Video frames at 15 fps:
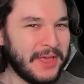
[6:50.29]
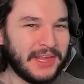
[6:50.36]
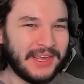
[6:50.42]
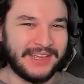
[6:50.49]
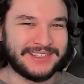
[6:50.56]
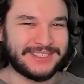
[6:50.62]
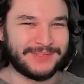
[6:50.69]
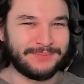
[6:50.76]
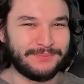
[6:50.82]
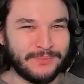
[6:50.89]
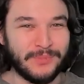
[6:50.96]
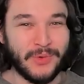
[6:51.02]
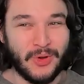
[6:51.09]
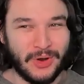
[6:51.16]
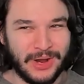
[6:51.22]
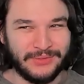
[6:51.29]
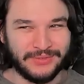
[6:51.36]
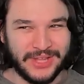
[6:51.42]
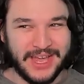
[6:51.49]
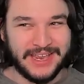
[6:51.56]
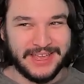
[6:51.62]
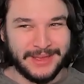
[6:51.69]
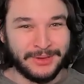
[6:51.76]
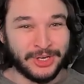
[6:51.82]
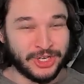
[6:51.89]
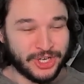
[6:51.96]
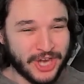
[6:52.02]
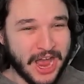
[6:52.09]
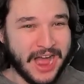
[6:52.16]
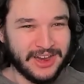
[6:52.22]
It's more of like a
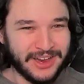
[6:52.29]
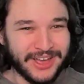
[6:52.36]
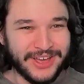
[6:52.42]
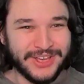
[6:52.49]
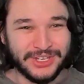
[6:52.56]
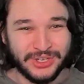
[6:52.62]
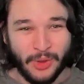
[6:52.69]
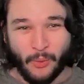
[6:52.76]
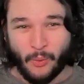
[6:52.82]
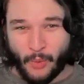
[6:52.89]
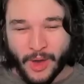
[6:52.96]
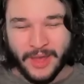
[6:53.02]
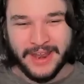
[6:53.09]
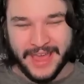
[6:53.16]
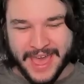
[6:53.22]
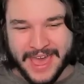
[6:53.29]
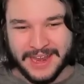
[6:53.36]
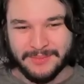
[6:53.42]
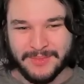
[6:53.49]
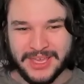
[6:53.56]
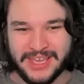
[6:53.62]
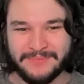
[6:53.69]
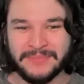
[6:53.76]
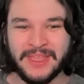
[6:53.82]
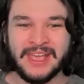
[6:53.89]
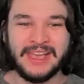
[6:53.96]
shotgun to one enemy.